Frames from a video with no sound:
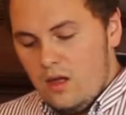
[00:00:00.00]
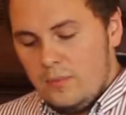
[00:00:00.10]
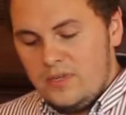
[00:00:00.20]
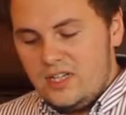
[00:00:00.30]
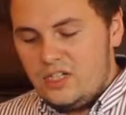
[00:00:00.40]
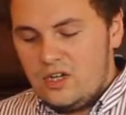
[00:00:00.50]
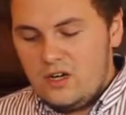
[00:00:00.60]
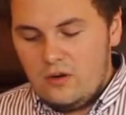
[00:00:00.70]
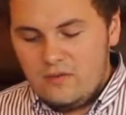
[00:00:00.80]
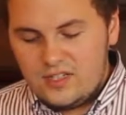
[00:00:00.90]
The
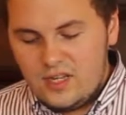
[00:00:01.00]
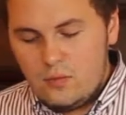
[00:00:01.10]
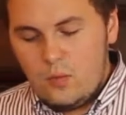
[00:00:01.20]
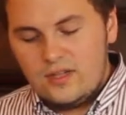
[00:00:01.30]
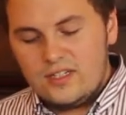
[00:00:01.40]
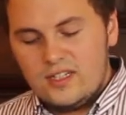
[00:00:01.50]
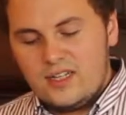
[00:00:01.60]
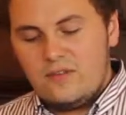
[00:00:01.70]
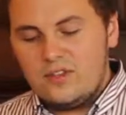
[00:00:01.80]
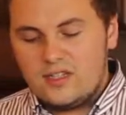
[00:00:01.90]
petition, obviously, once
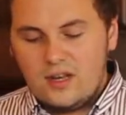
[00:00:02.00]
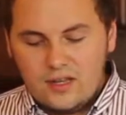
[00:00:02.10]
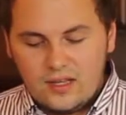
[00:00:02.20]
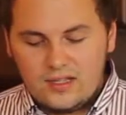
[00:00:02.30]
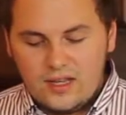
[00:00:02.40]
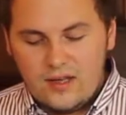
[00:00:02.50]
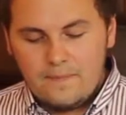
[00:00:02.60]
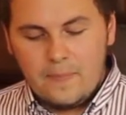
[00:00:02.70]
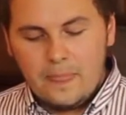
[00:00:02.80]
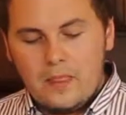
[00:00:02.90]
it's advertised in the London
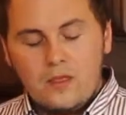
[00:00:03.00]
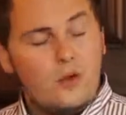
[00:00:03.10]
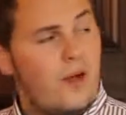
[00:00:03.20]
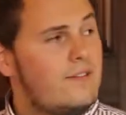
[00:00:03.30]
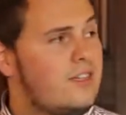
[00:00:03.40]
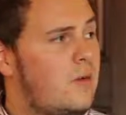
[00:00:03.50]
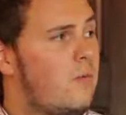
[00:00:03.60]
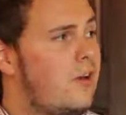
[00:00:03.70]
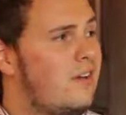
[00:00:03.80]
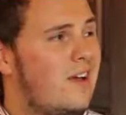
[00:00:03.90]
Gazette, you'll have
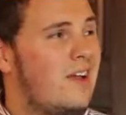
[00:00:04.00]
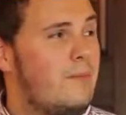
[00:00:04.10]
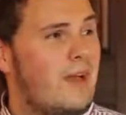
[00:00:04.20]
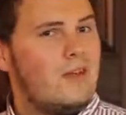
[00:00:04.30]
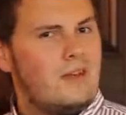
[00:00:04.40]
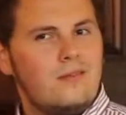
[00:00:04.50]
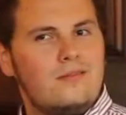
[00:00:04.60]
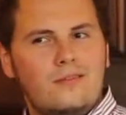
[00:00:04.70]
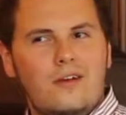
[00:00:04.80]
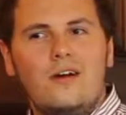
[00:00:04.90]
someone at the bank,
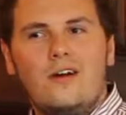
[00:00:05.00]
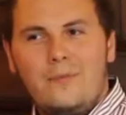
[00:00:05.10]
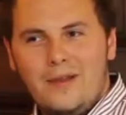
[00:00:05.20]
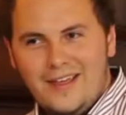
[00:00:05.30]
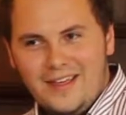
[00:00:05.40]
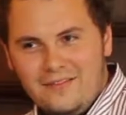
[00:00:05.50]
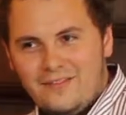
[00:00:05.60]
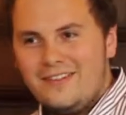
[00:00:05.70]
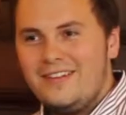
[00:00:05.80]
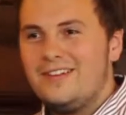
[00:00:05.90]
I
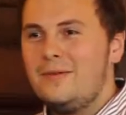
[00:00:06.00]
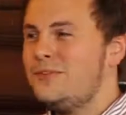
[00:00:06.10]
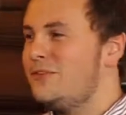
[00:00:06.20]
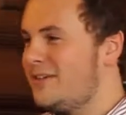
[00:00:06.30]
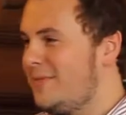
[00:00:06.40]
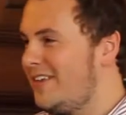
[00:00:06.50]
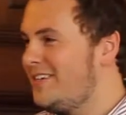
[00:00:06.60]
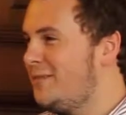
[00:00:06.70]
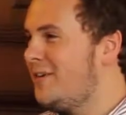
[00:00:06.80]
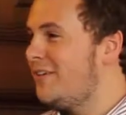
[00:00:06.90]
believe, I'm sure someone can
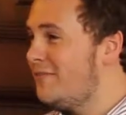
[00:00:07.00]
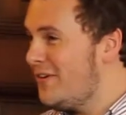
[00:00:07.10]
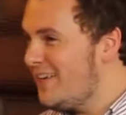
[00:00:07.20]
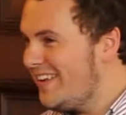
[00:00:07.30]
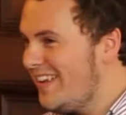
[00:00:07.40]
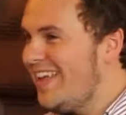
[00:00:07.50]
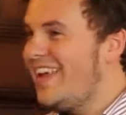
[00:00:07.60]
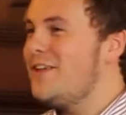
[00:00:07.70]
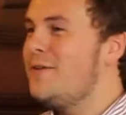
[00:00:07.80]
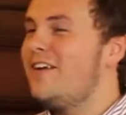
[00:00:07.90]
tell me if I'm wrong,
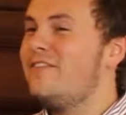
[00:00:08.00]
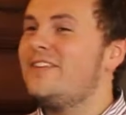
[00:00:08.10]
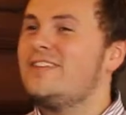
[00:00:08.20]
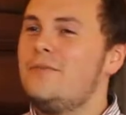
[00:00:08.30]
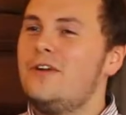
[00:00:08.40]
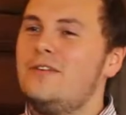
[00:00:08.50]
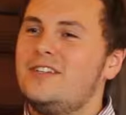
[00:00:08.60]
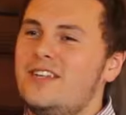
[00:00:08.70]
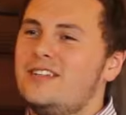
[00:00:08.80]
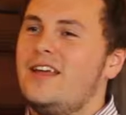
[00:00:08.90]
you have someone who
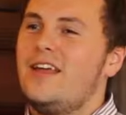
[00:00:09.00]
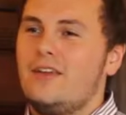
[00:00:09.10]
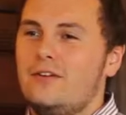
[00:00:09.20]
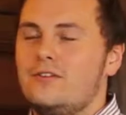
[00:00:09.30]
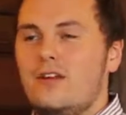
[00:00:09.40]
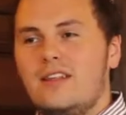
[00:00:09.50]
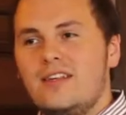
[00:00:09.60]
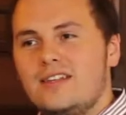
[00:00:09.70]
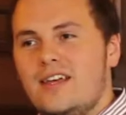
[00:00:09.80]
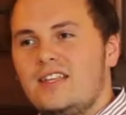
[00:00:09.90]
sits there, goes to the
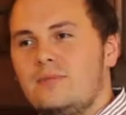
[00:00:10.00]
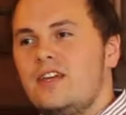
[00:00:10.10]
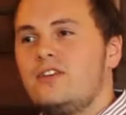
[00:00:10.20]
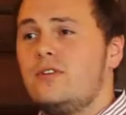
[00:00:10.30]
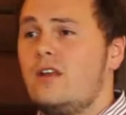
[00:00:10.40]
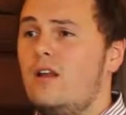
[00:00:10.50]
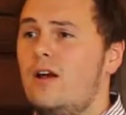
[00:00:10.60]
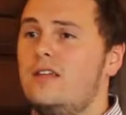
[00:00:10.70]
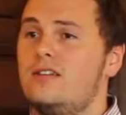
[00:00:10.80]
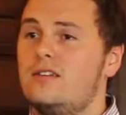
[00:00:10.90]
London Gazette to make sure the
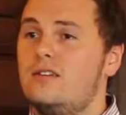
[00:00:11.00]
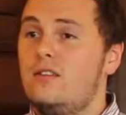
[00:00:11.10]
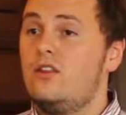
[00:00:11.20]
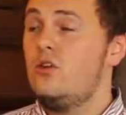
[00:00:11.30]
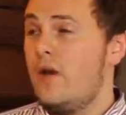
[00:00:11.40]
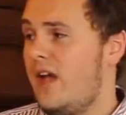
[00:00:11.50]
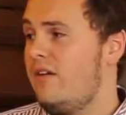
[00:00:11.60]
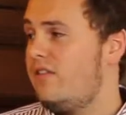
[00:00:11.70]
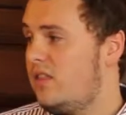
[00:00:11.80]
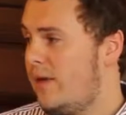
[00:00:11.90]
clients that you
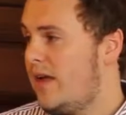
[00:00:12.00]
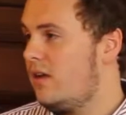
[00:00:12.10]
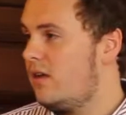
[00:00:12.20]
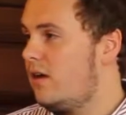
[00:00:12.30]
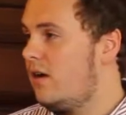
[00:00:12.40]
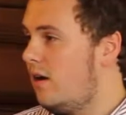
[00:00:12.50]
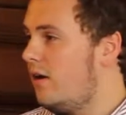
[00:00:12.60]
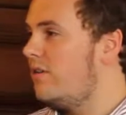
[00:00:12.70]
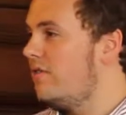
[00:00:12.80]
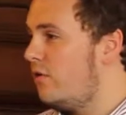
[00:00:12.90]
have at the bank
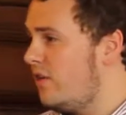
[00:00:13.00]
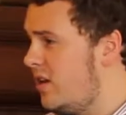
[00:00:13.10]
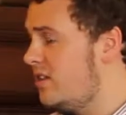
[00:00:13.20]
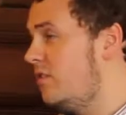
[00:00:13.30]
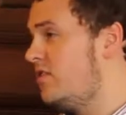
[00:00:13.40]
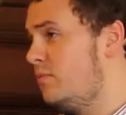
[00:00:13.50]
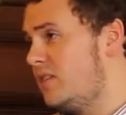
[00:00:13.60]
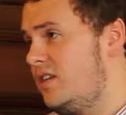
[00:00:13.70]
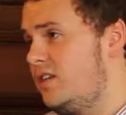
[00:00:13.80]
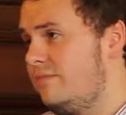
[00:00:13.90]
aren't involved in the insolvency
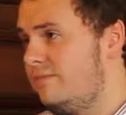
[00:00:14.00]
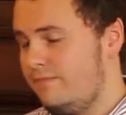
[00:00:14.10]
procedure.